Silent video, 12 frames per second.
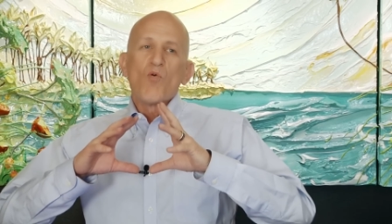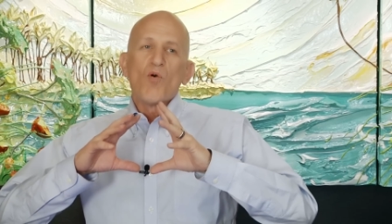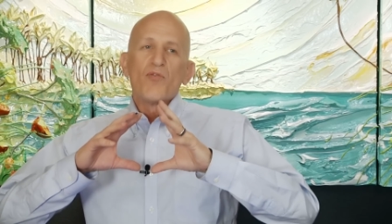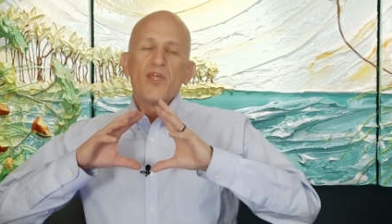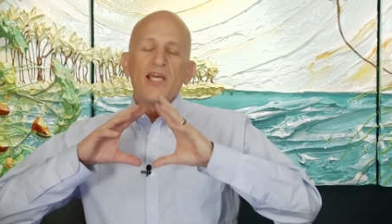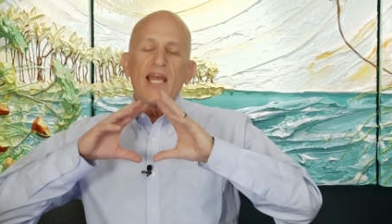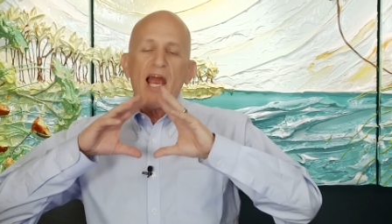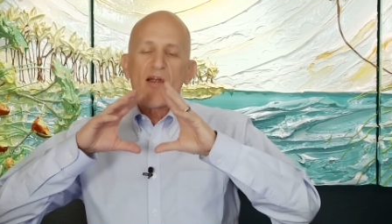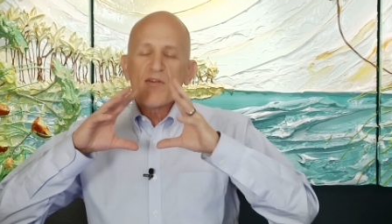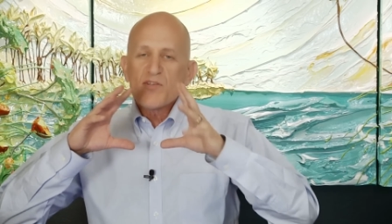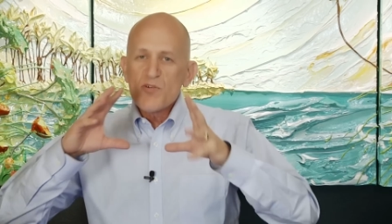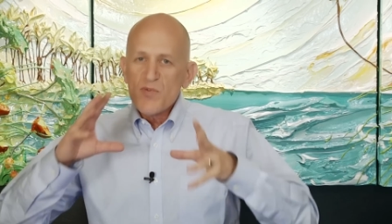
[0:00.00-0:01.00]
the
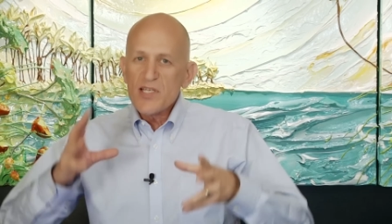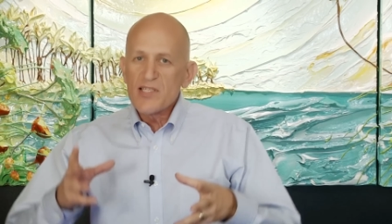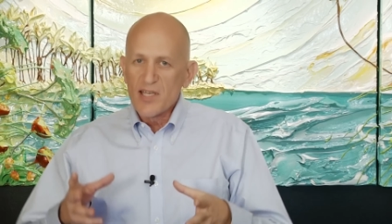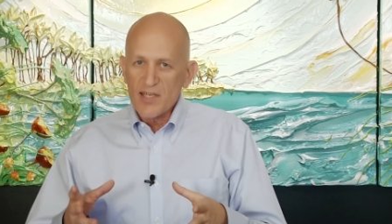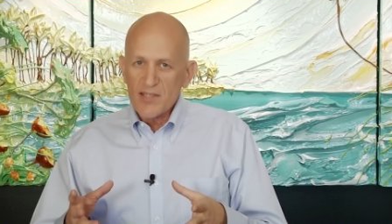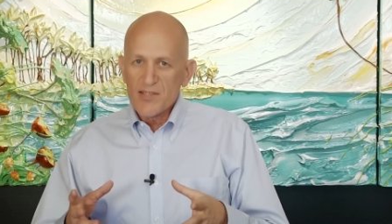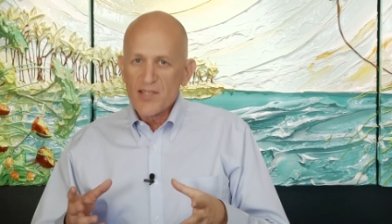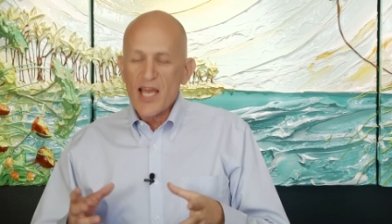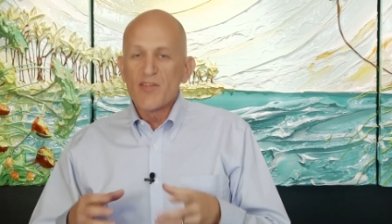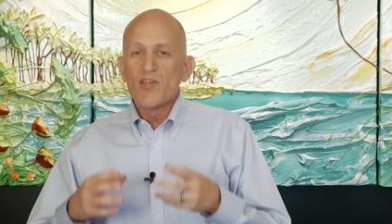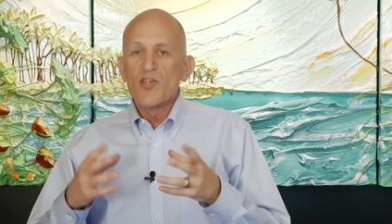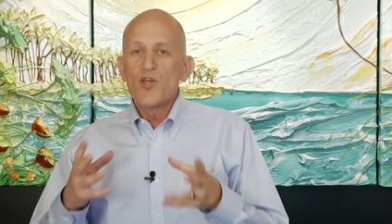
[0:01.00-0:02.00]
characteristics
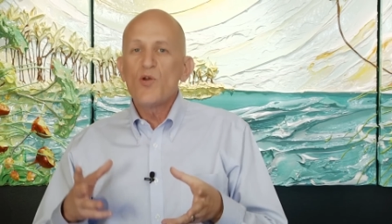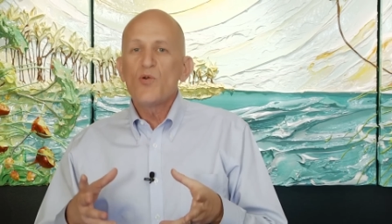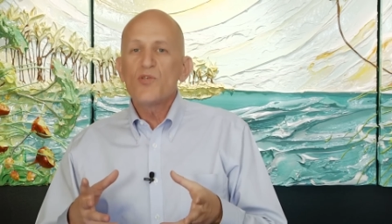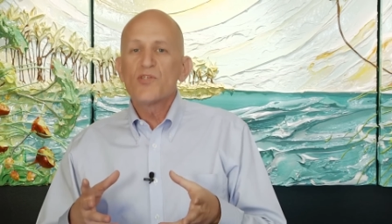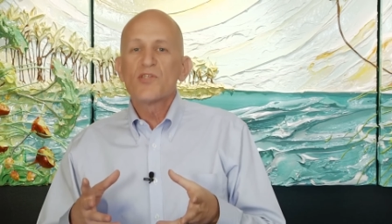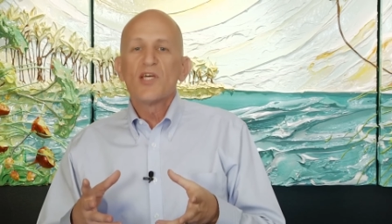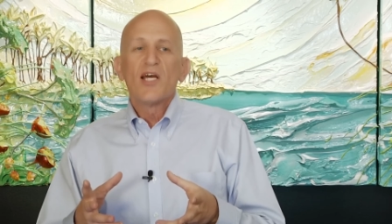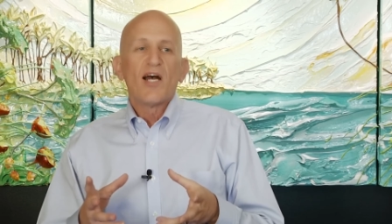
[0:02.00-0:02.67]
and the use